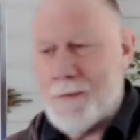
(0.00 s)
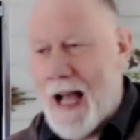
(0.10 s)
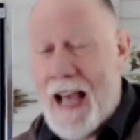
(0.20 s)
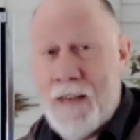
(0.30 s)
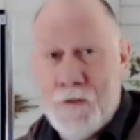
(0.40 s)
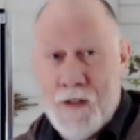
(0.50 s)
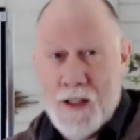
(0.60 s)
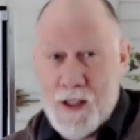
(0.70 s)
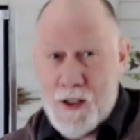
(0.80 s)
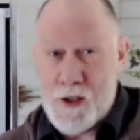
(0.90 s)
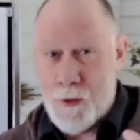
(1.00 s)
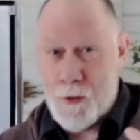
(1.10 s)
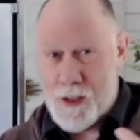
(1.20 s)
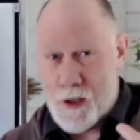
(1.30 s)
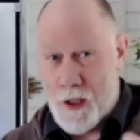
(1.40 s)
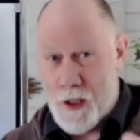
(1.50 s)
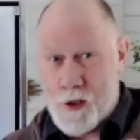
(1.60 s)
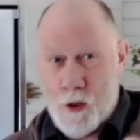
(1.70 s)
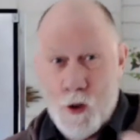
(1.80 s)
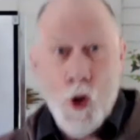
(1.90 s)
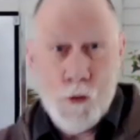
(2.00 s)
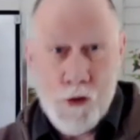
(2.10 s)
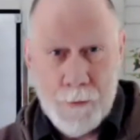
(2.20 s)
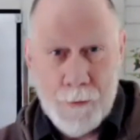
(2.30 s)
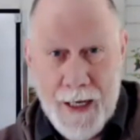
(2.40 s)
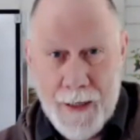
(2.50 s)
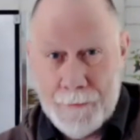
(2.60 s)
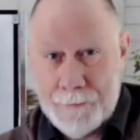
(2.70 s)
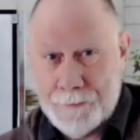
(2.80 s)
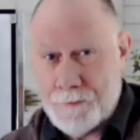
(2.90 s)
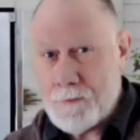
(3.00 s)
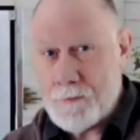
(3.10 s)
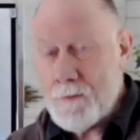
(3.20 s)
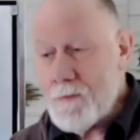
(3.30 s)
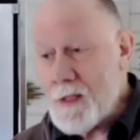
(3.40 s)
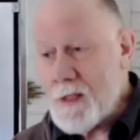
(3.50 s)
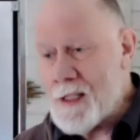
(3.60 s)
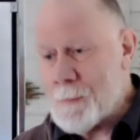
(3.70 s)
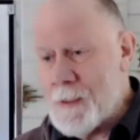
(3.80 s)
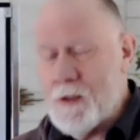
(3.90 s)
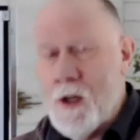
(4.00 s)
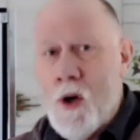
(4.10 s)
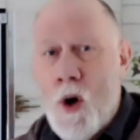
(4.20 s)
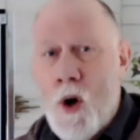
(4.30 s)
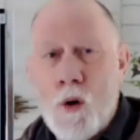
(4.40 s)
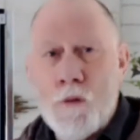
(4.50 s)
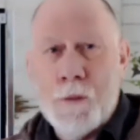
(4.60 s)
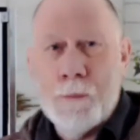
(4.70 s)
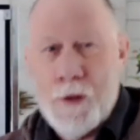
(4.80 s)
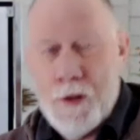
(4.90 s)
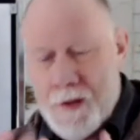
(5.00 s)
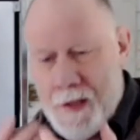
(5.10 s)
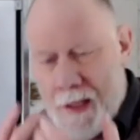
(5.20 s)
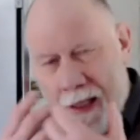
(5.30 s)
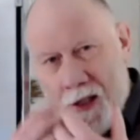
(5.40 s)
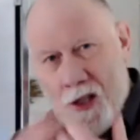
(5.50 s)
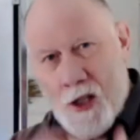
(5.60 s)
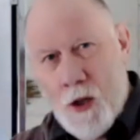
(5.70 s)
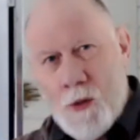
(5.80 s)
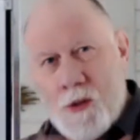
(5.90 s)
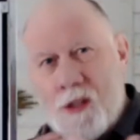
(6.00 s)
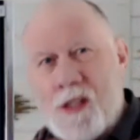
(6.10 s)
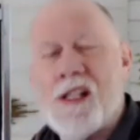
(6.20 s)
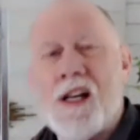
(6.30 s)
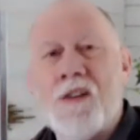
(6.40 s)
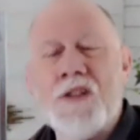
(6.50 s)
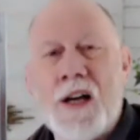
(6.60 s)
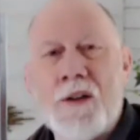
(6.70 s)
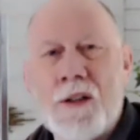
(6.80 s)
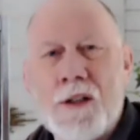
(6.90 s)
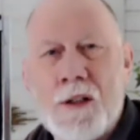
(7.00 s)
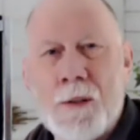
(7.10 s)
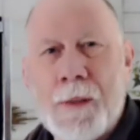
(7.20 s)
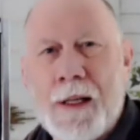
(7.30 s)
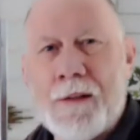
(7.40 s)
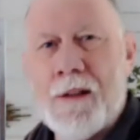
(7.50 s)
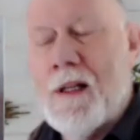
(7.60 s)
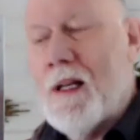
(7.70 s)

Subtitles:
I feel as though it's lonesome now. It's been overburdened and it's closed itself down a little bit.